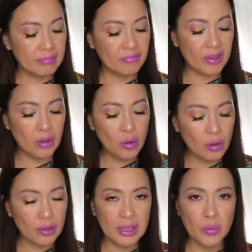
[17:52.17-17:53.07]

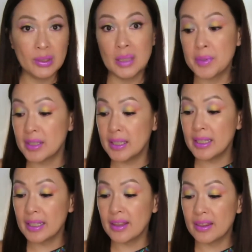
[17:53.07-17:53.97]
Velour liquid
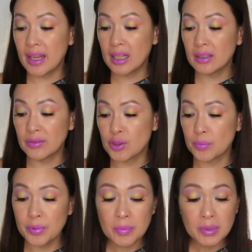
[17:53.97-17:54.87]
lipstick and that of the
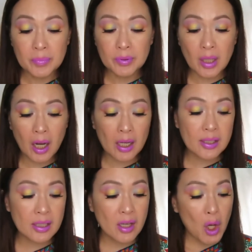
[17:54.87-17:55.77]
Supreme lip
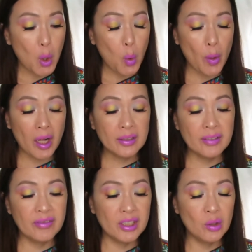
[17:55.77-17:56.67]
gloss, well, the
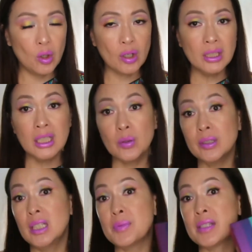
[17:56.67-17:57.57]
Velour
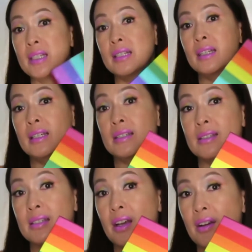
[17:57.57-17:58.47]
liquid lipstick
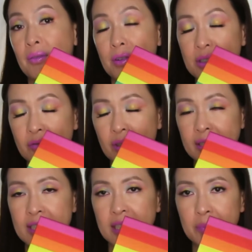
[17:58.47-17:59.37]
is, first of all,
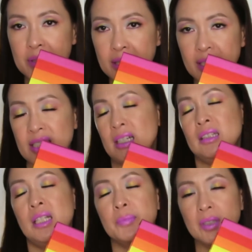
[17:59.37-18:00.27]
it's lipstick, not
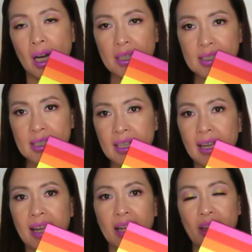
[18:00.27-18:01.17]
lip gloss.
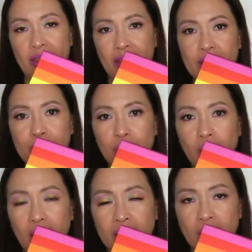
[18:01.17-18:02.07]
And this
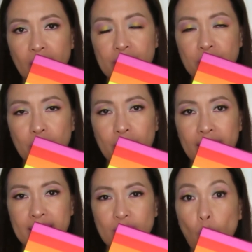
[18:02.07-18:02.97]
one also
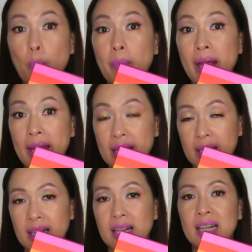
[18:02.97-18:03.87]
is opaque
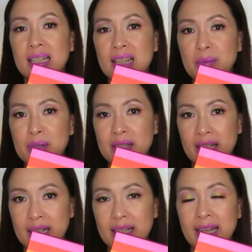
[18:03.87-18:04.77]

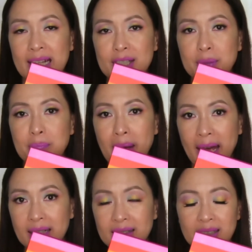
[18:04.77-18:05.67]
lipstick. It's
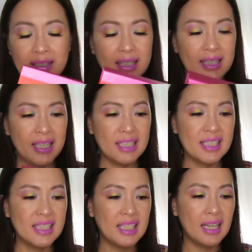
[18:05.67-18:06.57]
matte,
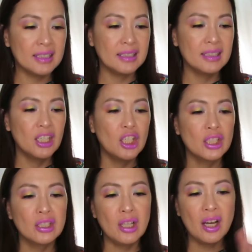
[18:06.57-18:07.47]
it's not
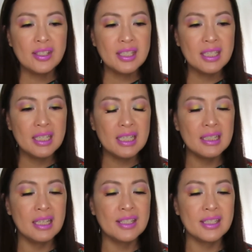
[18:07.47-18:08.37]
glossy,
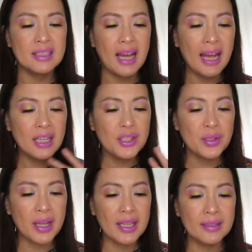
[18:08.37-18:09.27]
it doesn't
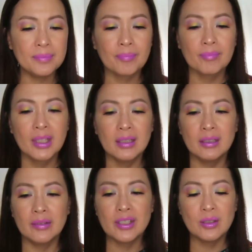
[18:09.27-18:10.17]
hydrate.
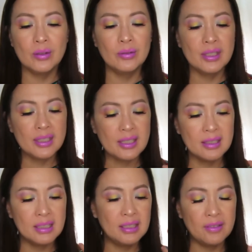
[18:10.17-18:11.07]
Alright, so this is
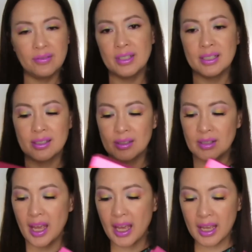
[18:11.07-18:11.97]
the difference,
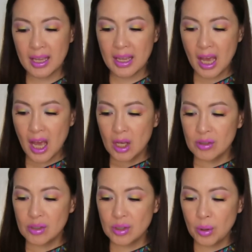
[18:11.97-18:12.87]
okay?
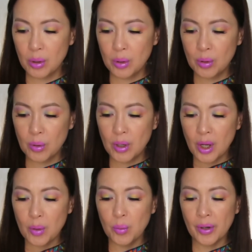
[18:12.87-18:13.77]
So
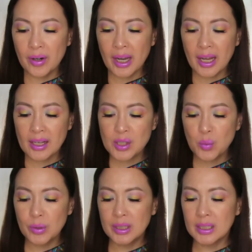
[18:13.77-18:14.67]
whereas
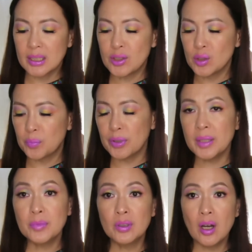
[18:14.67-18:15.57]
with the
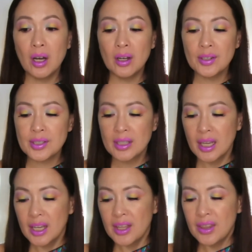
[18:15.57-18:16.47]
Supreme gloss,
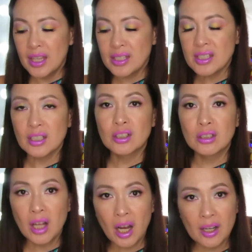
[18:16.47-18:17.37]
this is a
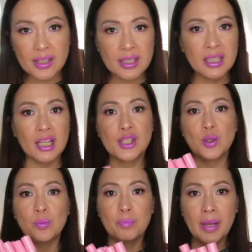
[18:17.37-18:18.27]
gloss, it's
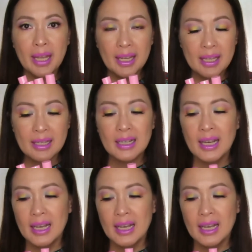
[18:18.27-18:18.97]
opaque,